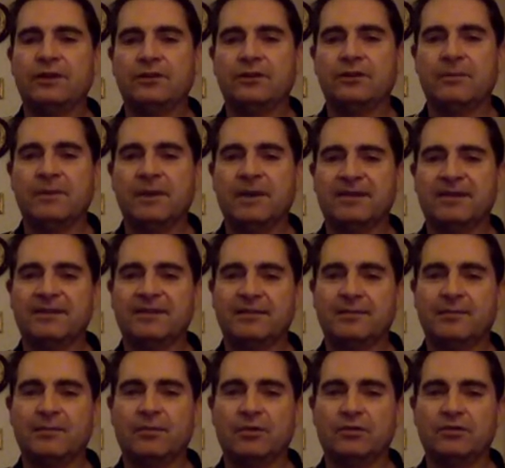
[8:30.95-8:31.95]
on the back of
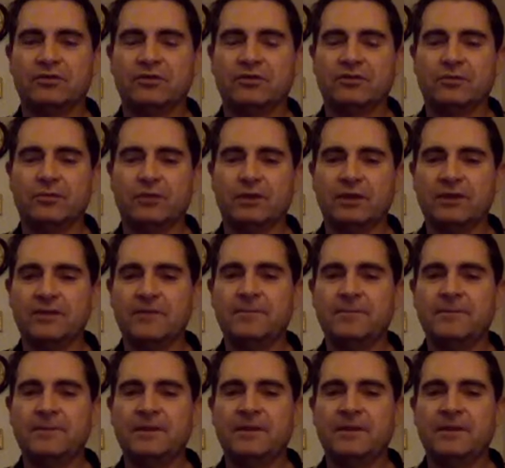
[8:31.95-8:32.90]
the box as well,